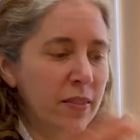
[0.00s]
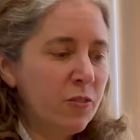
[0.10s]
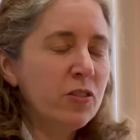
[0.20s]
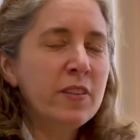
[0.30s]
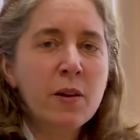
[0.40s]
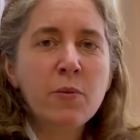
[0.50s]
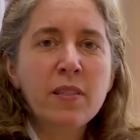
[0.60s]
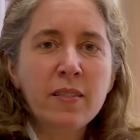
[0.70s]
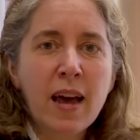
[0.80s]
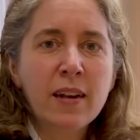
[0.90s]
just like
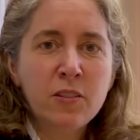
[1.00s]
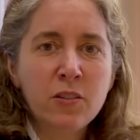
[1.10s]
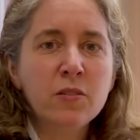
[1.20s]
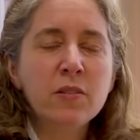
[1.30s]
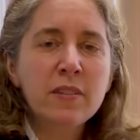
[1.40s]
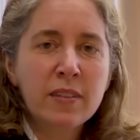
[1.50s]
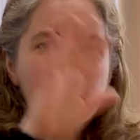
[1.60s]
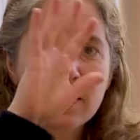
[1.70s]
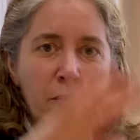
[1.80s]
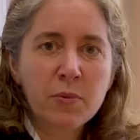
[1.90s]
with latitude,
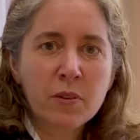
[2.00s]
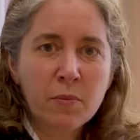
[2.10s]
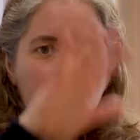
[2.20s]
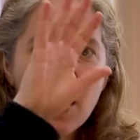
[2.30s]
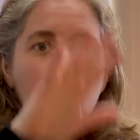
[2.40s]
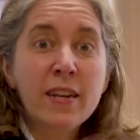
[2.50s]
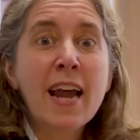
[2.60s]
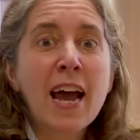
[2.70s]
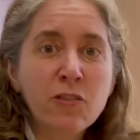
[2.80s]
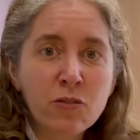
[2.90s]
sets up some
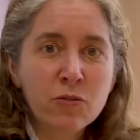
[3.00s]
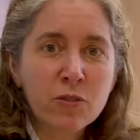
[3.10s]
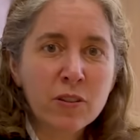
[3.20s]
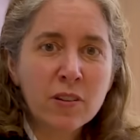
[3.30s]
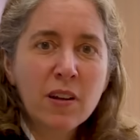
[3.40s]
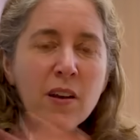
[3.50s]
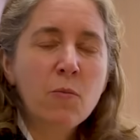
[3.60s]
natural